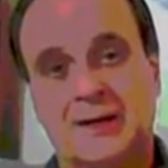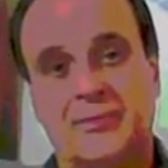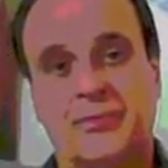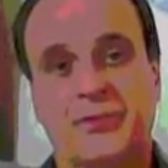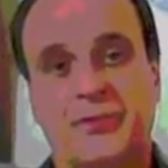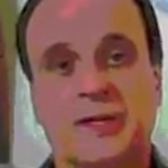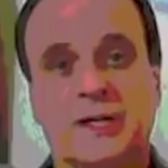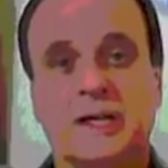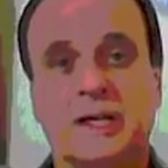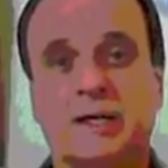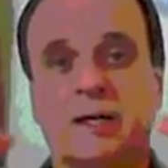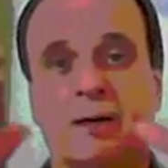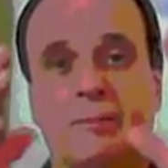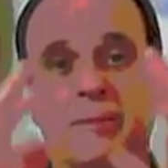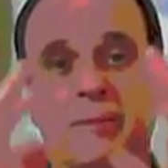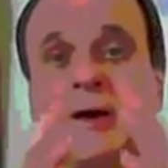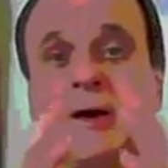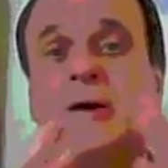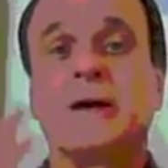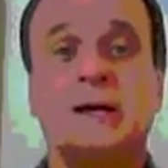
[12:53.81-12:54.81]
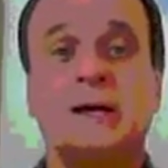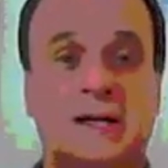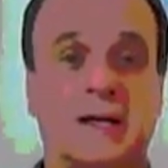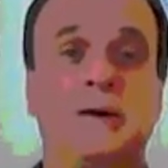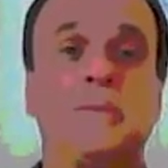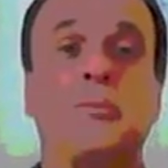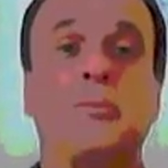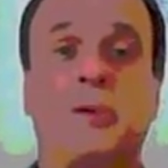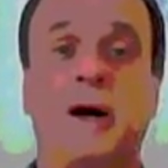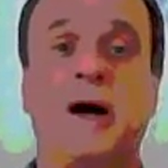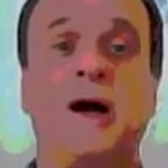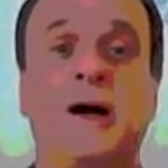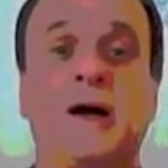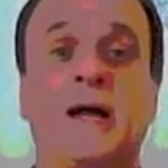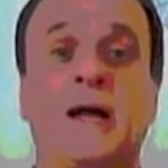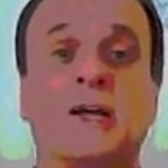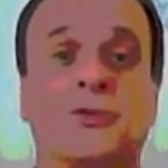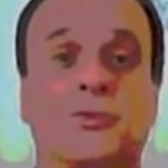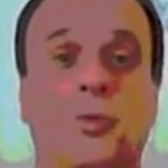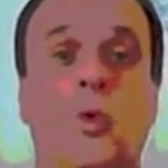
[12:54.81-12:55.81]
the American Empire
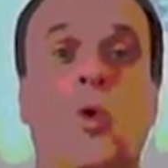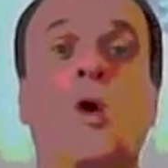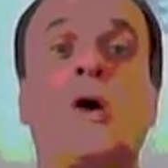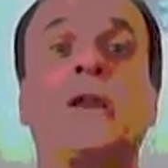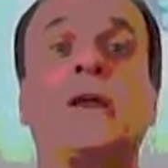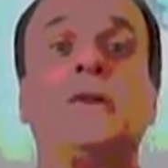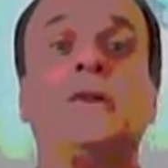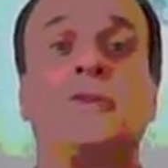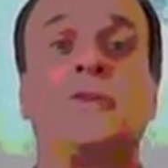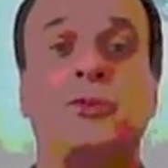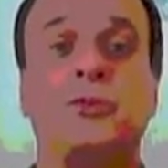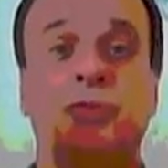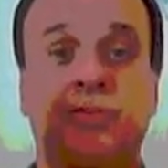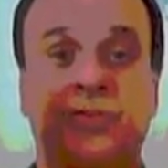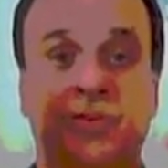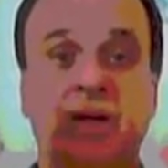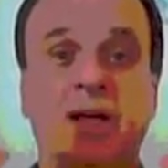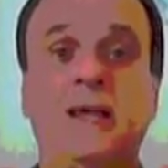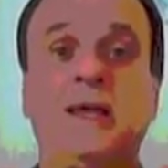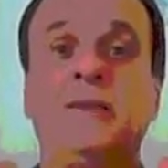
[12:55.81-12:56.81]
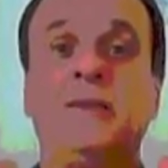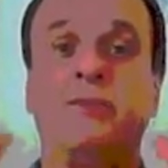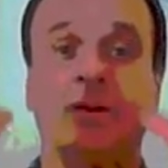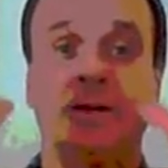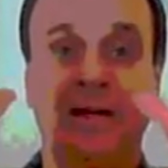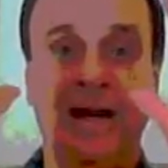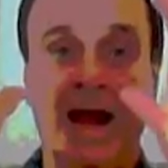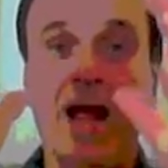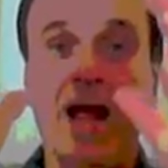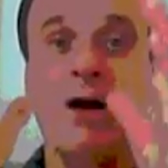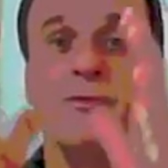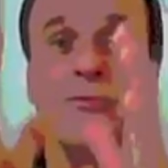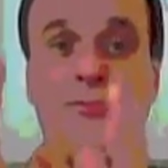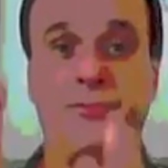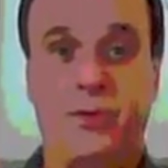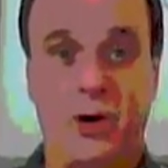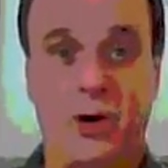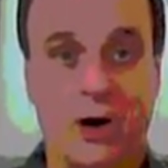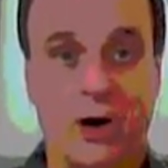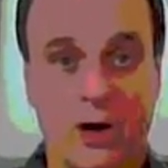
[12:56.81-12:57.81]
has wanted to see the
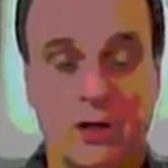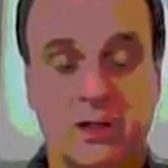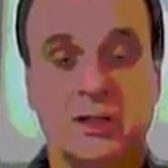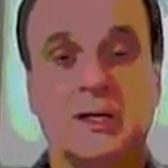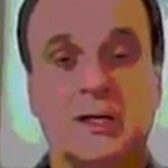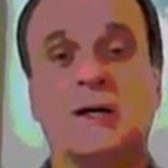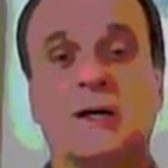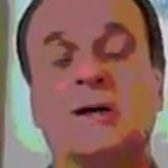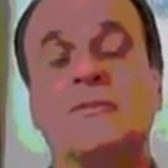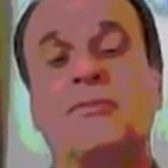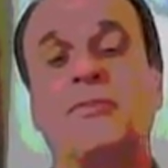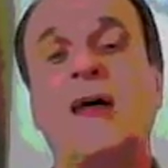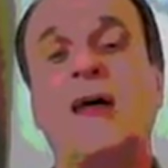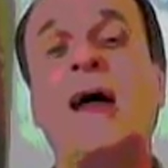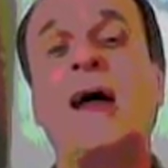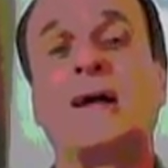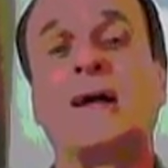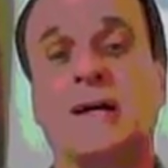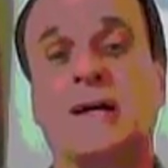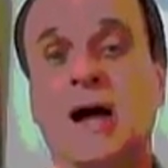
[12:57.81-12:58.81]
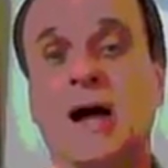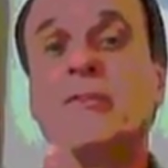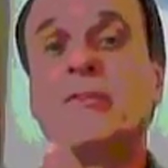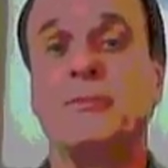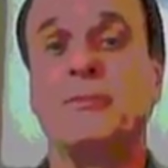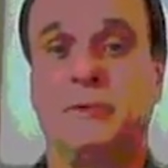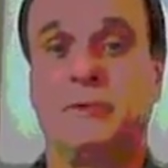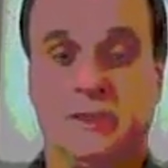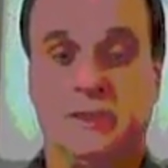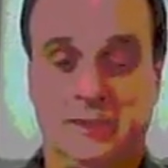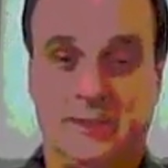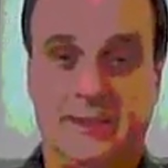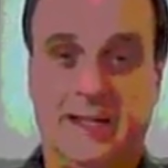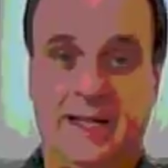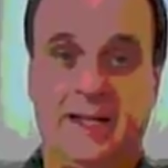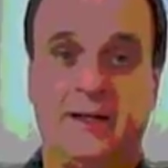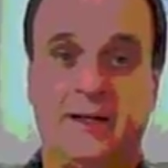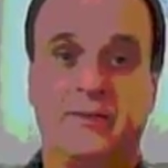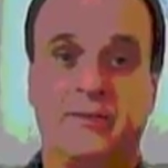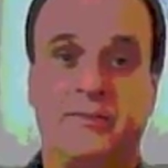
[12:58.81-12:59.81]
downfall of that government
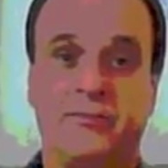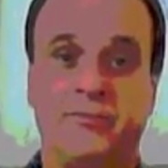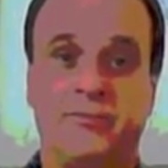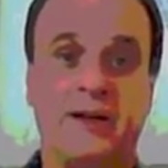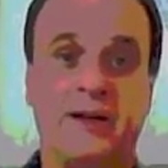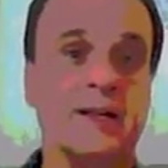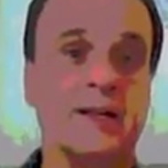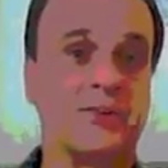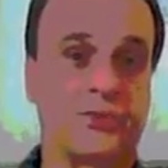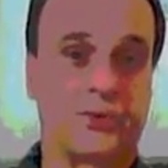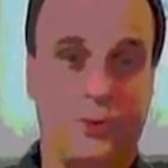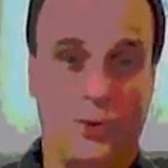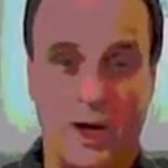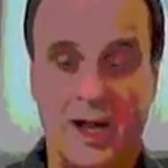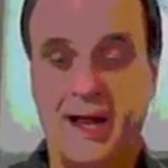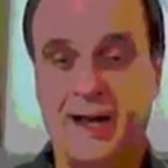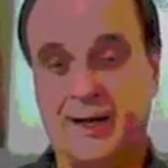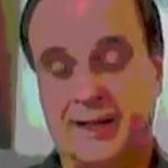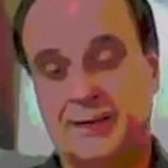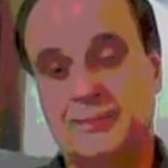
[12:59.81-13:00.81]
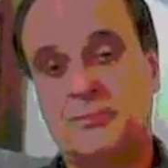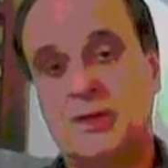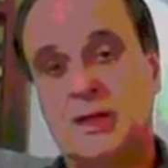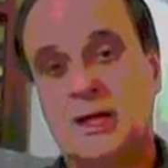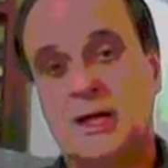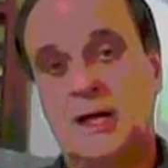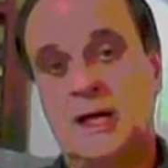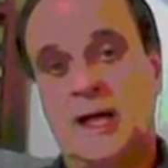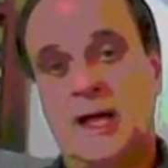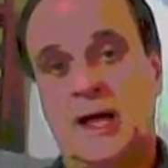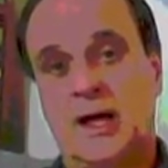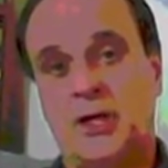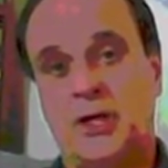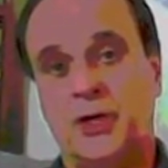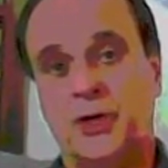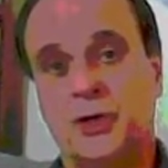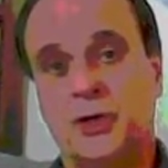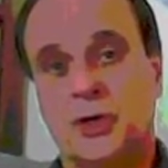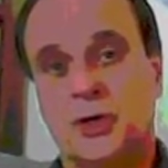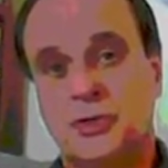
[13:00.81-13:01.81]
in Venezuela.
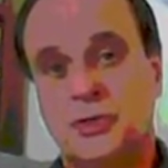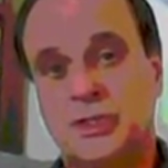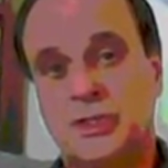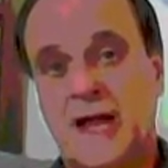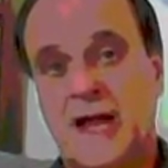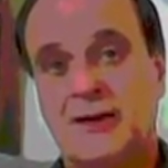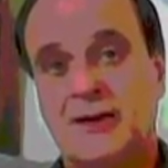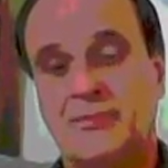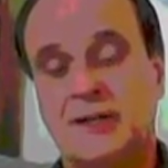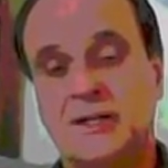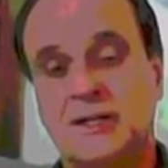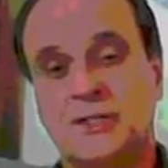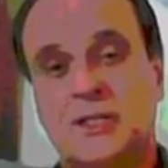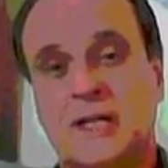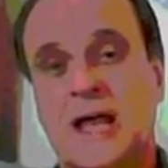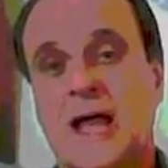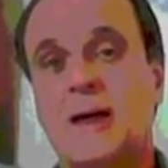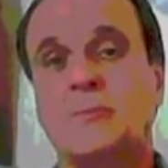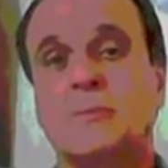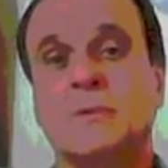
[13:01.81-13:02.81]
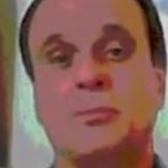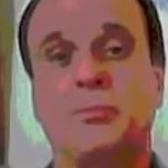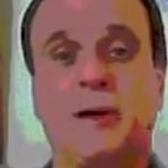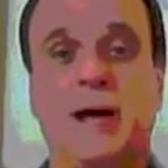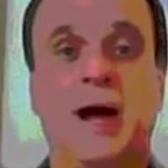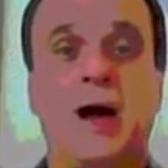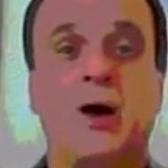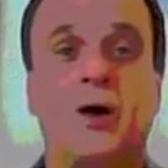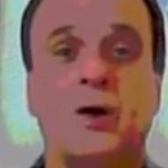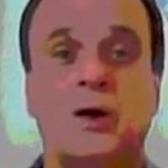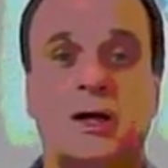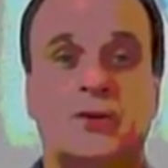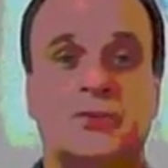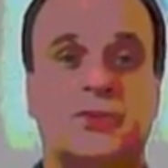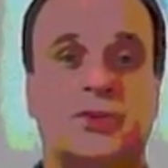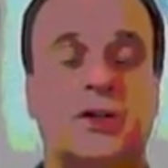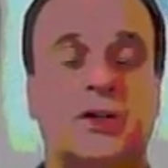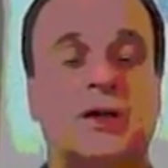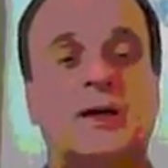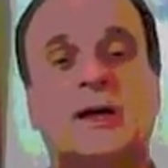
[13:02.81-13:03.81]
Hugo Chavez came to power
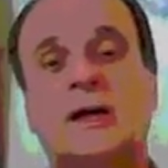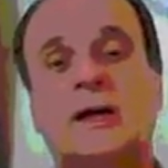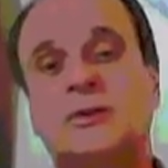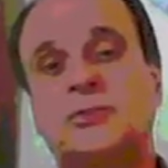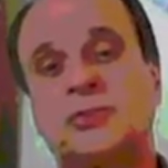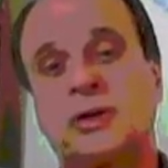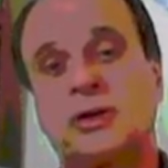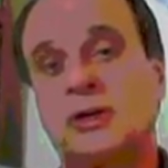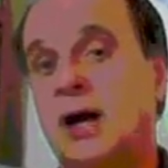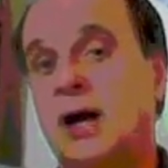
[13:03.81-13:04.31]
as a